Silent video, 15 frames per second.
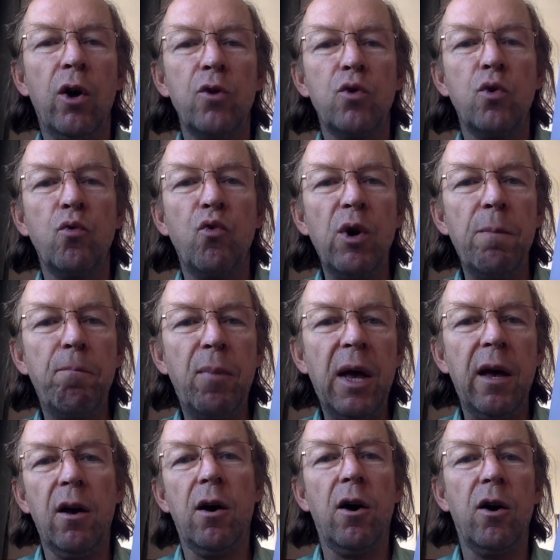to
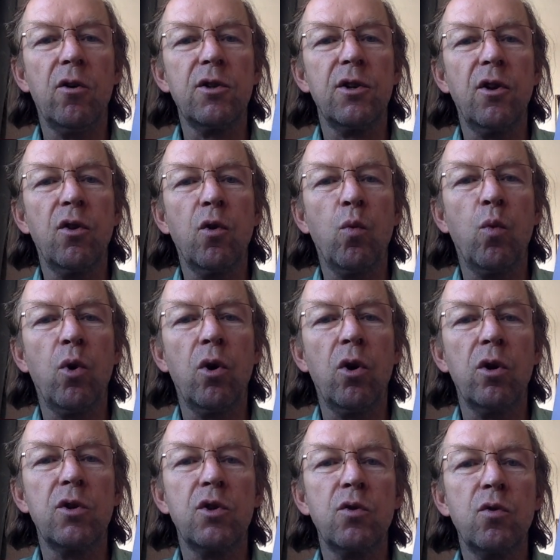repair out in the
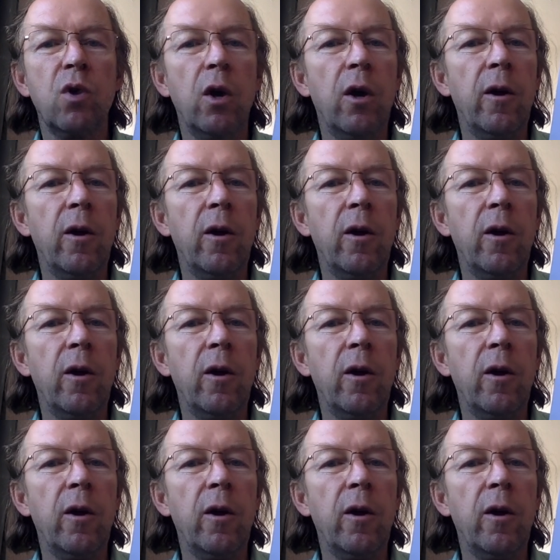world, to